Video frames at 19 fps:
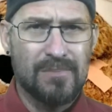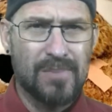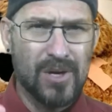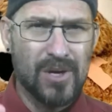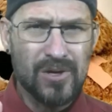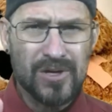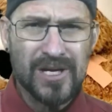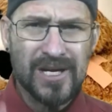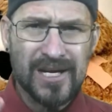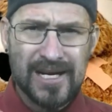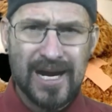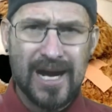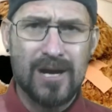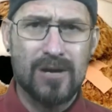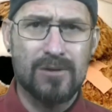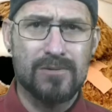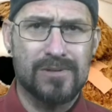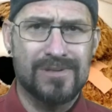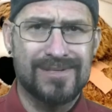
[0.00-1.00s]
by looking at
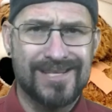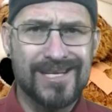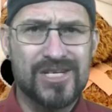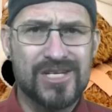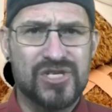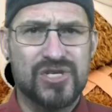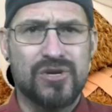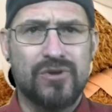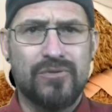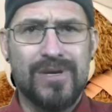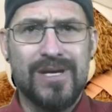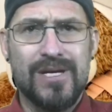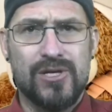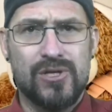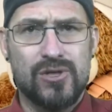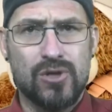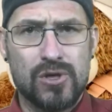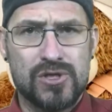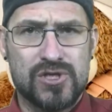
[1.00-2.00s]
how
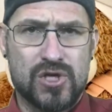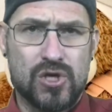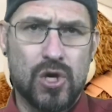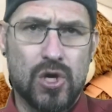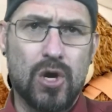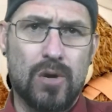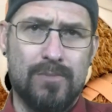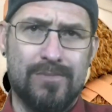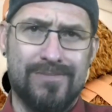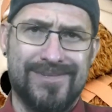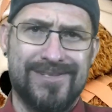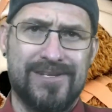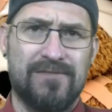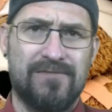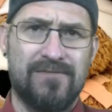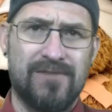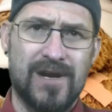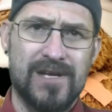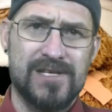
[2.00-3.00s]
dictionary.com
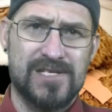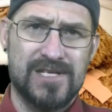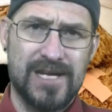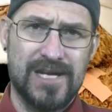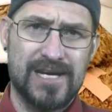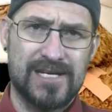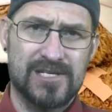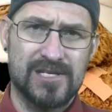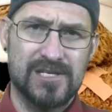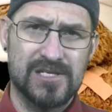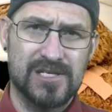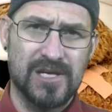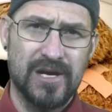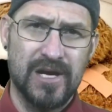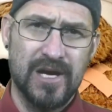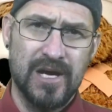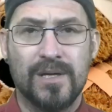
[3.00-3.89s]
defines an accident.